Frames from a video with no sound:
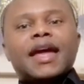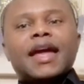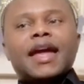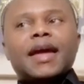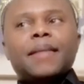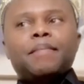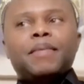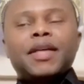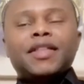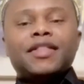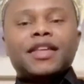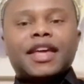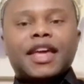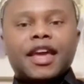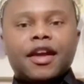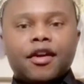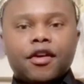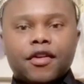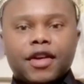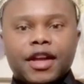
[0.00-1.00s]
and be the
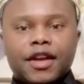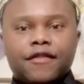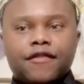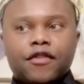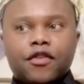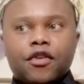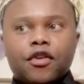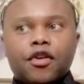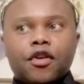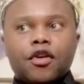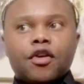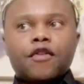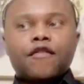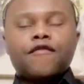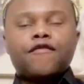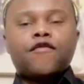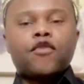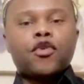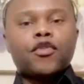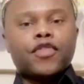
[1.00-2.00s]
caregiver
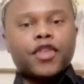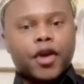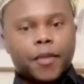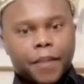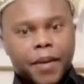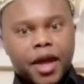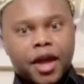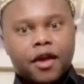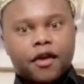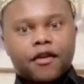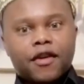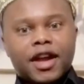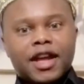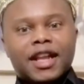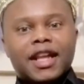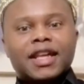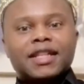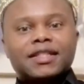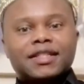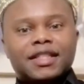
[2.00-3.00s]
for their parent
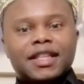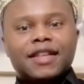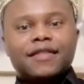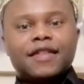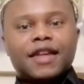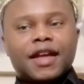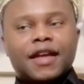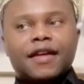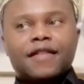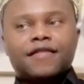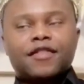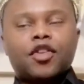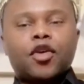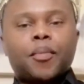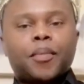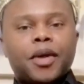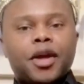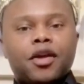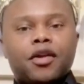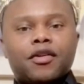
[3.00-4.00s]
and see that their
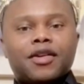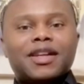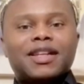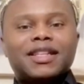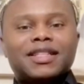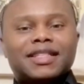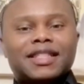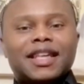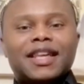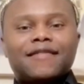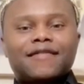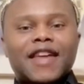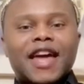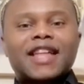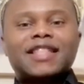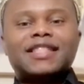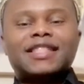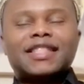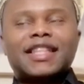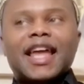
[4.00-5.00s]
parent is in
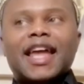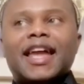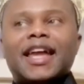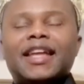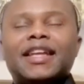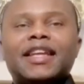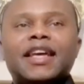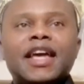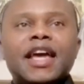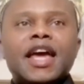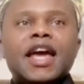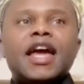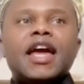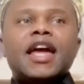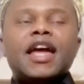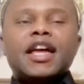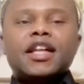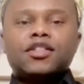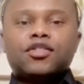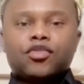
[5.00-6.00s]
that state.
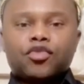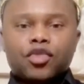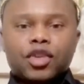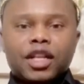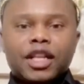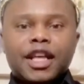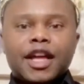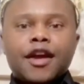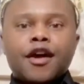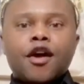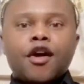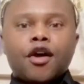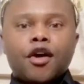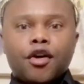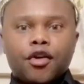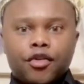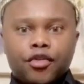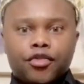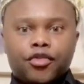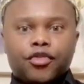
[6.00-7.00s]
It's really
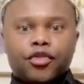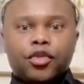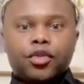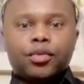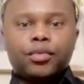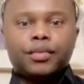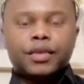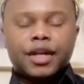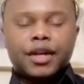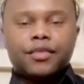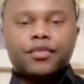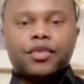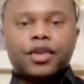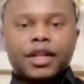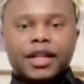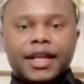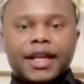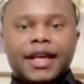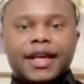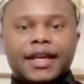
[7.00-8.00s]
hurtful. It
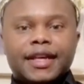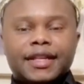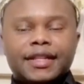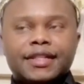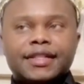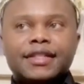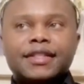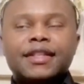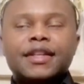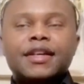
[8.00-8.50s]
really is.